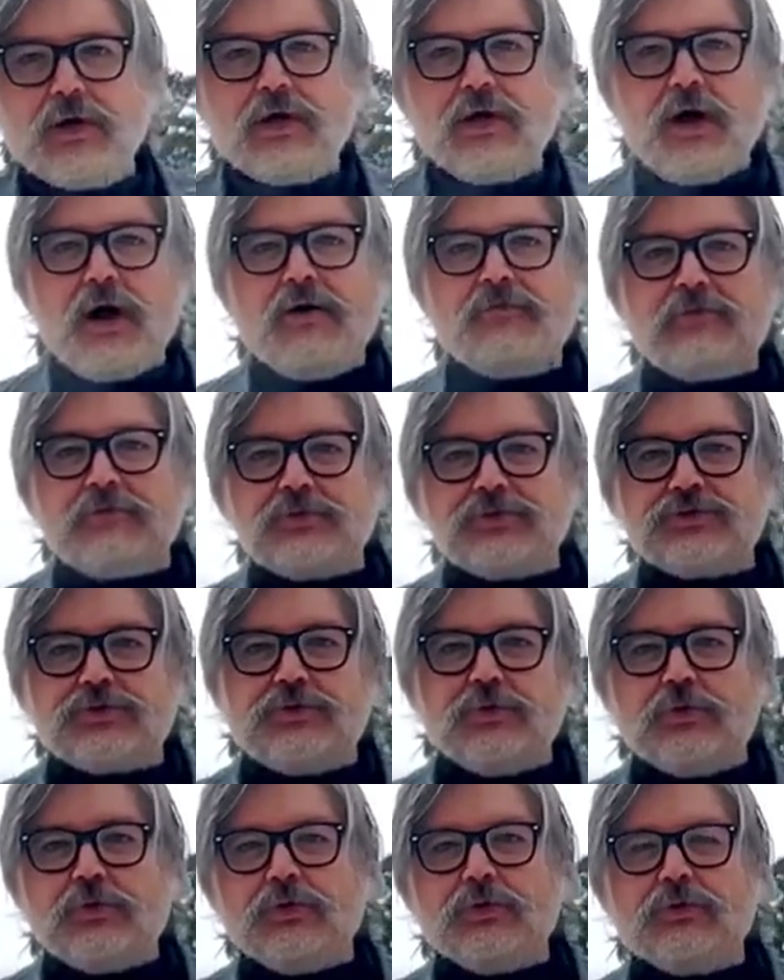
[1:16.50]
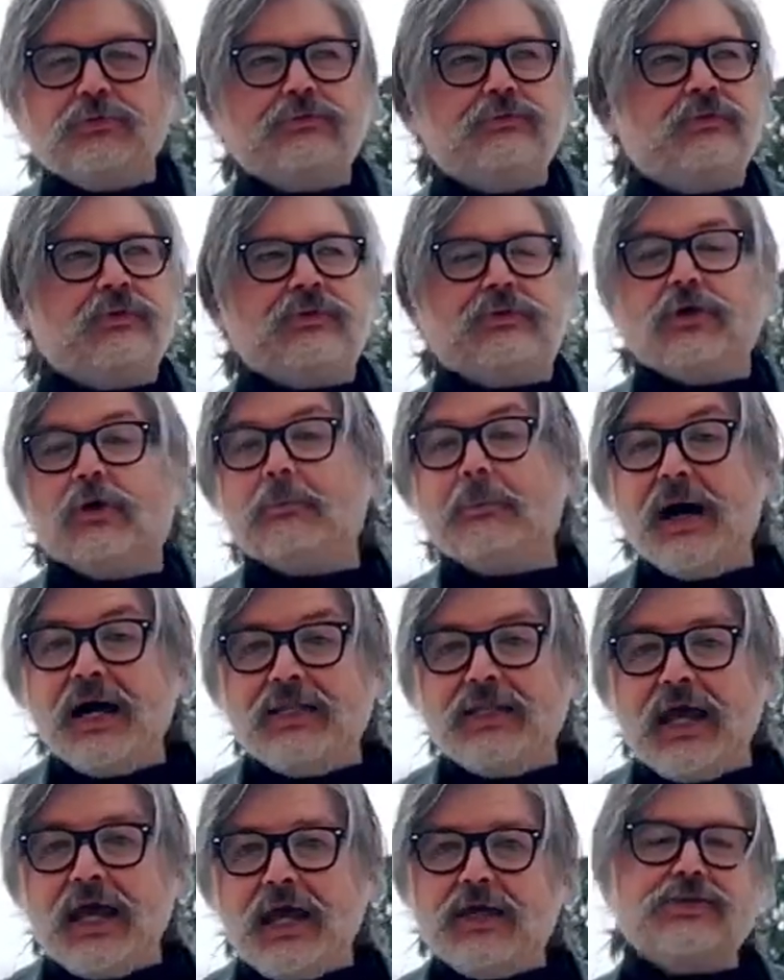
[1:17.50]
off from school till
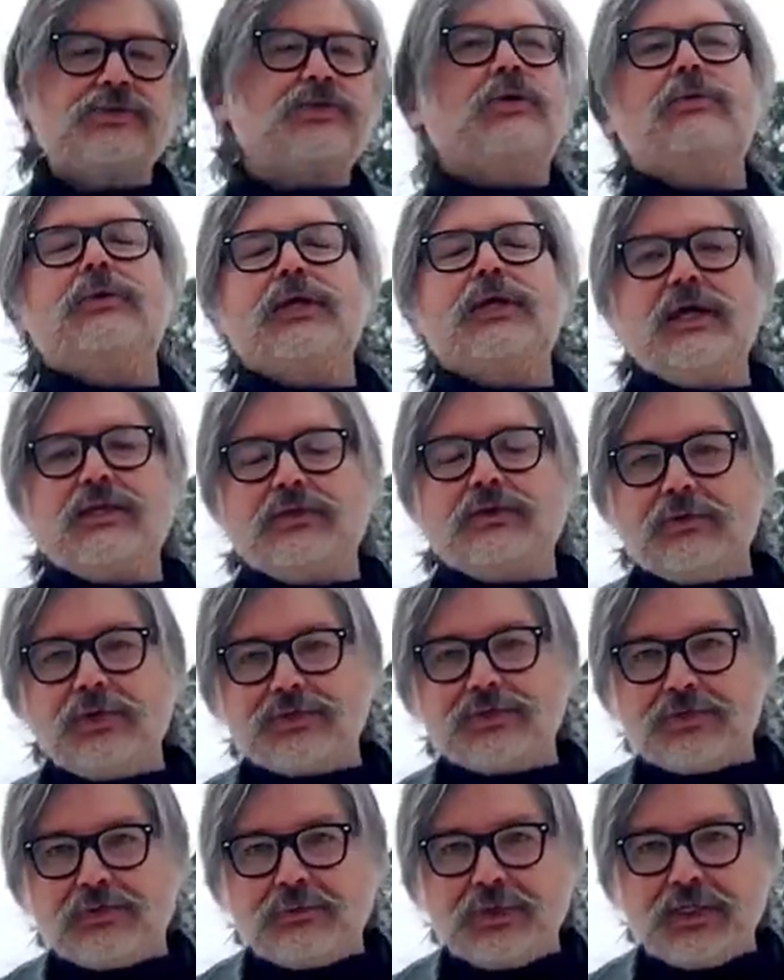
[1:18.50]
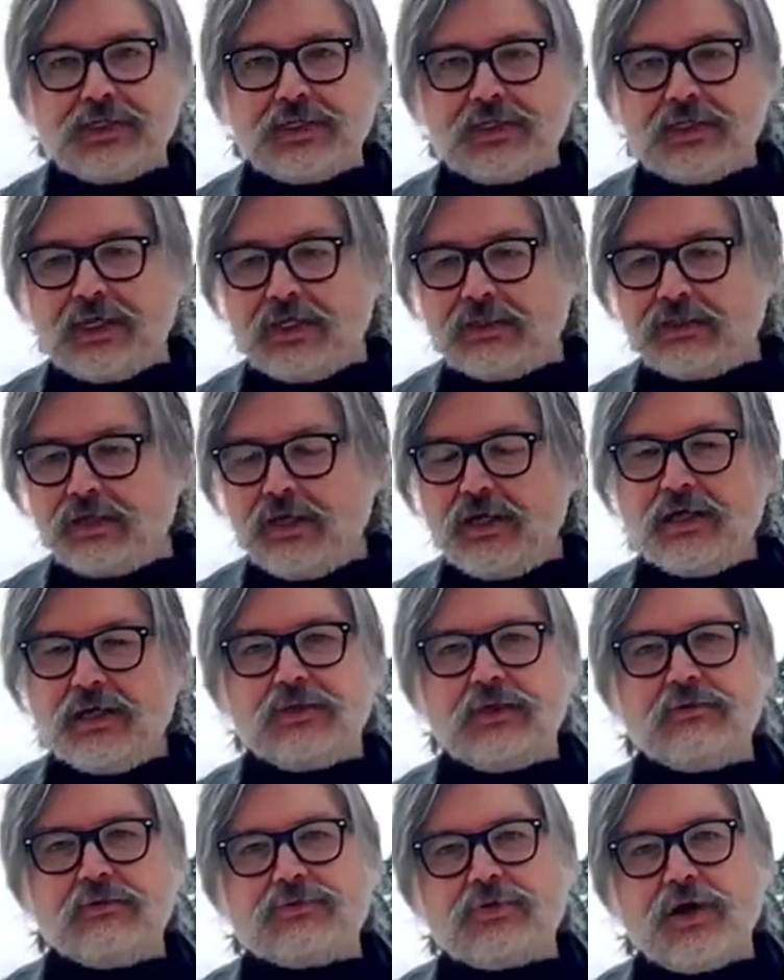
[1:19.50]
Monday, so we got the rest of the week to get
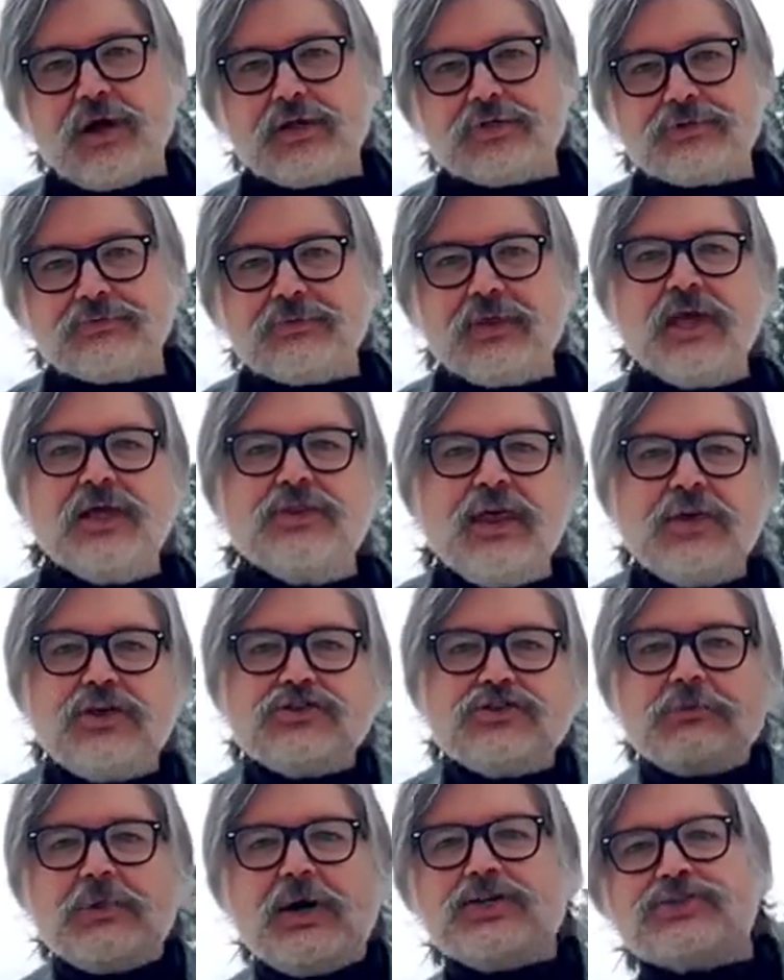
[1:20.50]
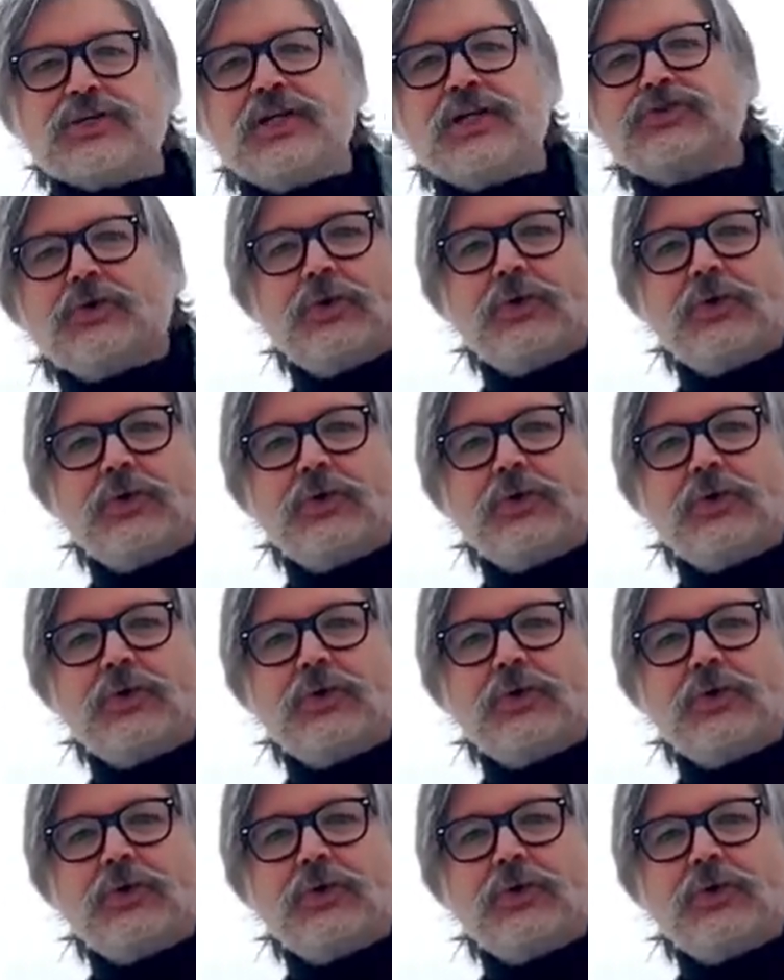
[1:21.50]
defrost. Thank you so much, and as always,